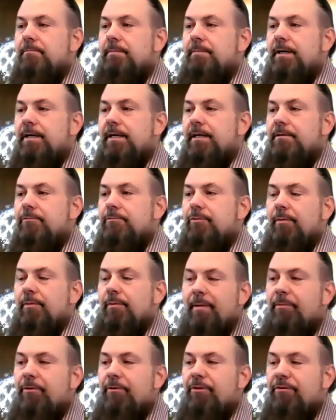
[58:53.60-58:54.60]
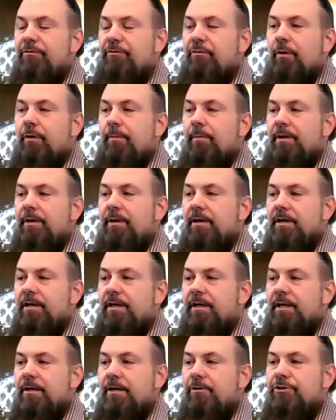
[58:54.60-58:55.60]
but remember the formula,
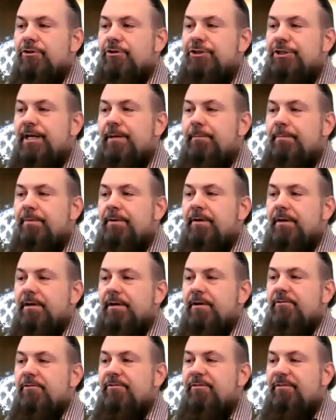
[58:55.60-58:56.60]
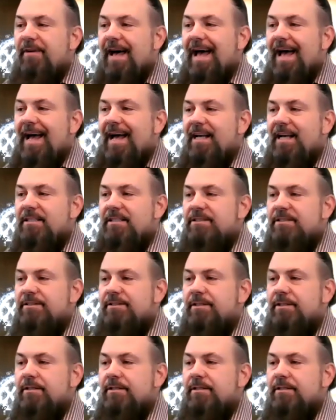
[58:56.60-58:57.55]
you know, cheap, fast,